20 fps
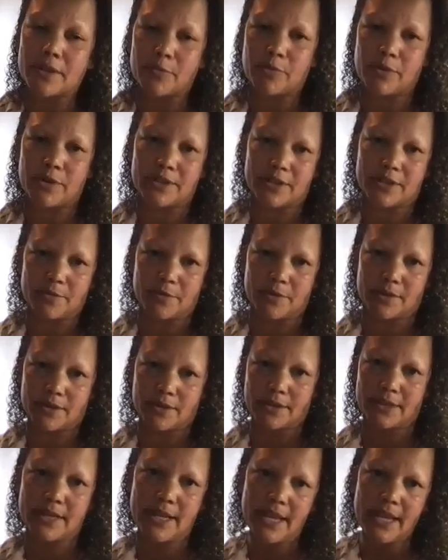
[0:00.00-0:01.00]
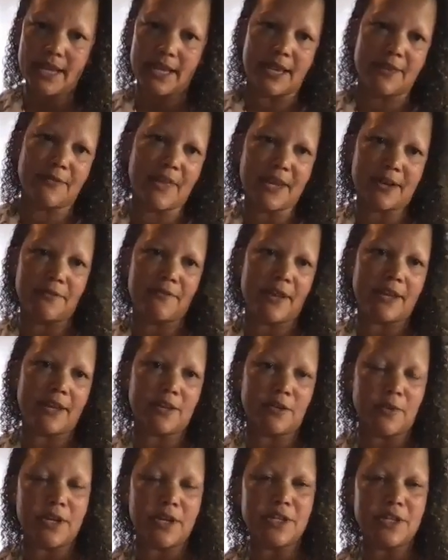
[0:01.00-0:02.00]
the principals in that
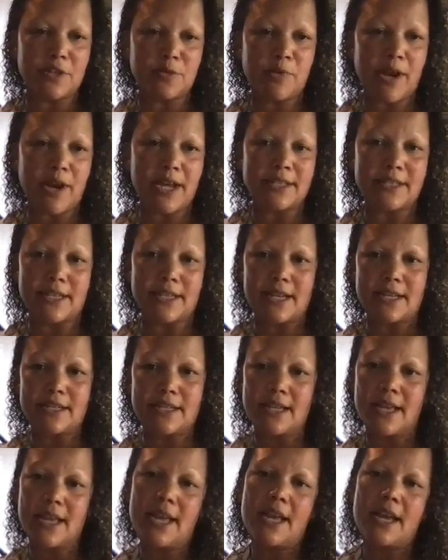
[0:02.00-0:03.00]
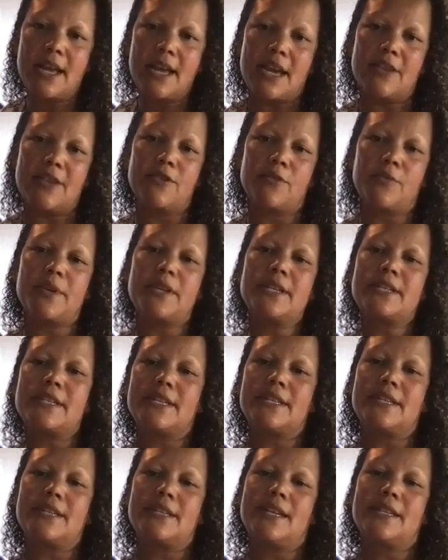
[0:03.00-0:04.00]
evaluation process. And the
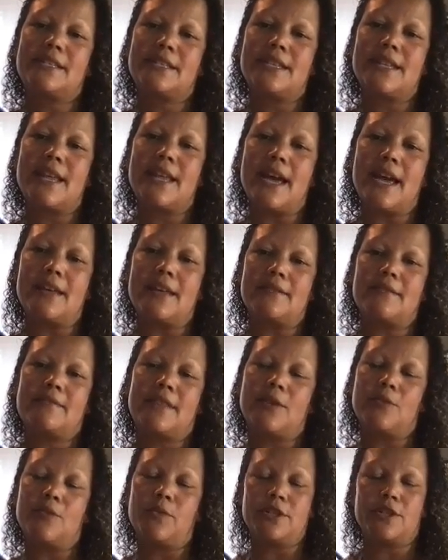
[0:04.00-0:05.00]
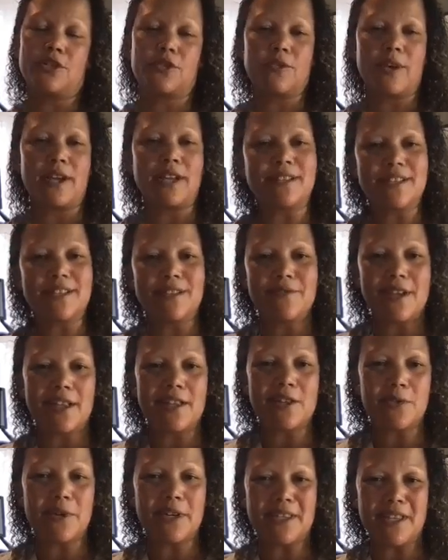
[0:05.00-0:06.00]
reason it's not, they wouldn't directly
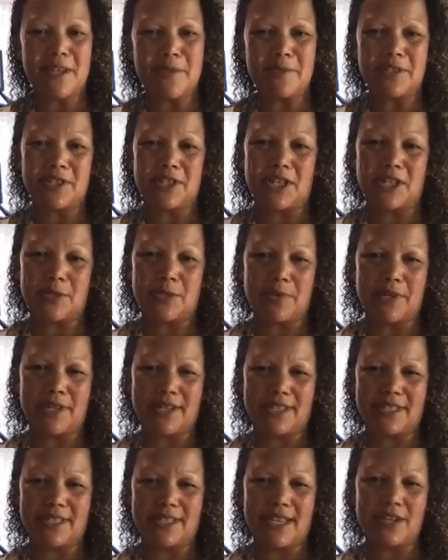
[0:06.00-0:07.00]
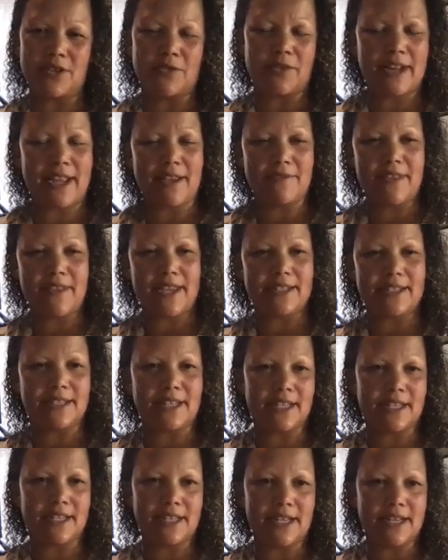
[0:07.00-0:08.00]
evaluate them is just because they don't have that
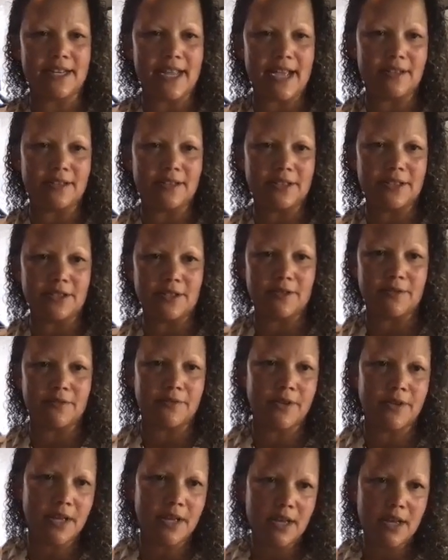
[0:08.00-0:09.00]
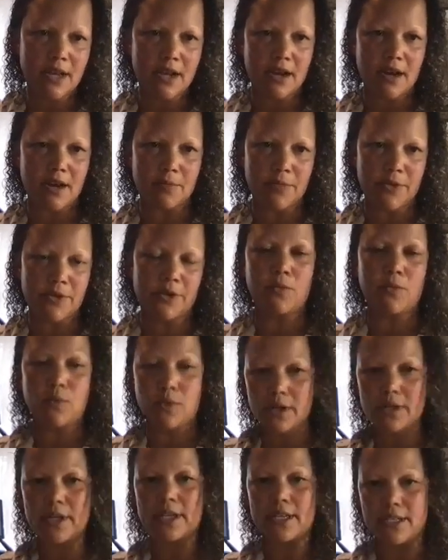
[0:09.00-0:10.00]
day-to-day knowledge of their
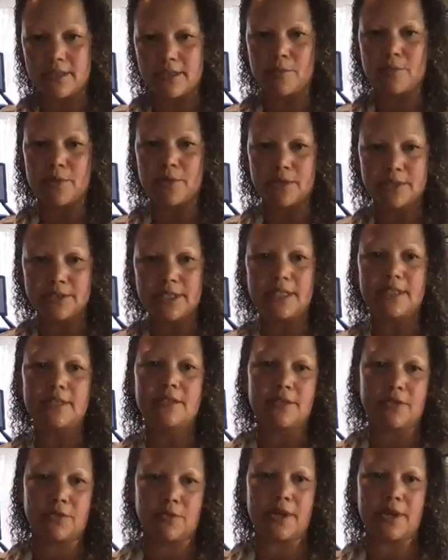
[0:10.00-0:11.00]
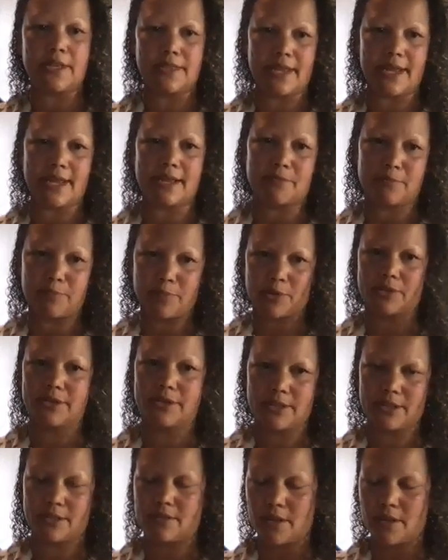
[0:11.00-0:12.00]
work in the building, the way that
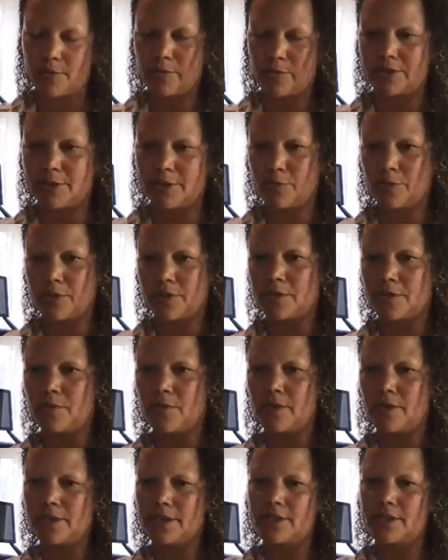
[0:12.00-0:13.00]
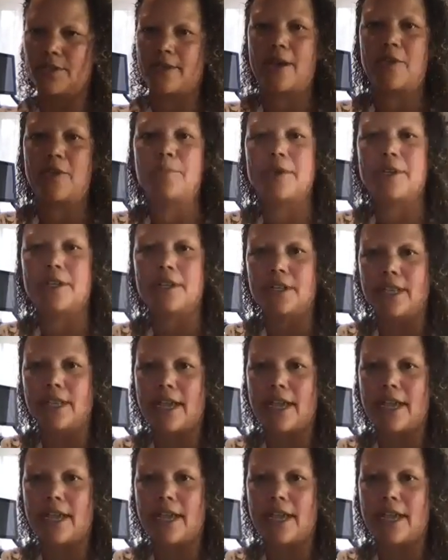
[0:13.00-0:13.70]
a building principal would. So that would be a